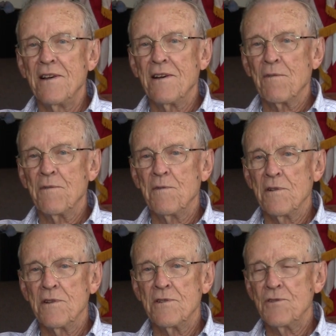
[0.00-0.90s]
And we
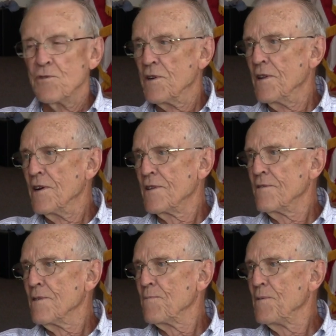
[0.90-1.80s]
really enjoyed that
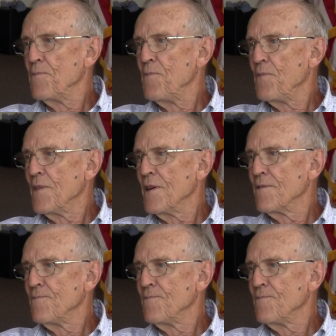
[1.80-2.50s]
trip. Yeah.